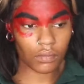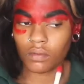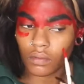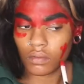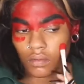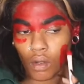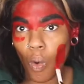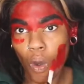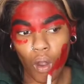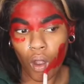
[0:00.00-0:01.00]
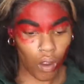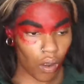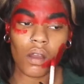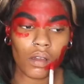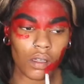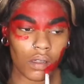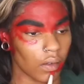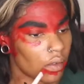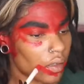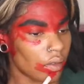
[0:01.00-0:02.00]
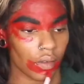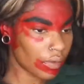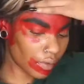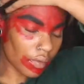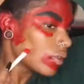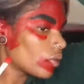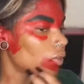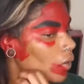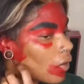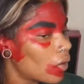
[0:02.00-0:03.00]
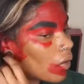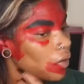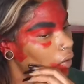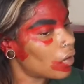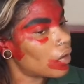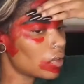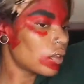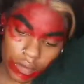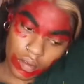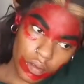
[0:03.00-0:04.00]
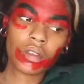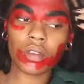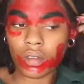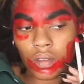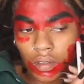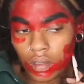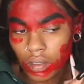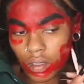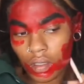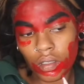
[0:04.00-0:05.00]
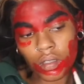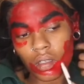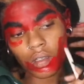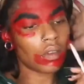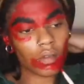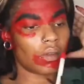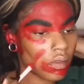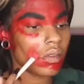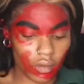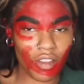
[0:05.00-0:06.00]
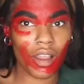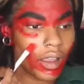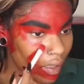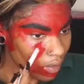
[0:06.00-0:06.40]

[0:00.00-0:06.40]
Paint, honey. Like, that paint actually felt really good on my face.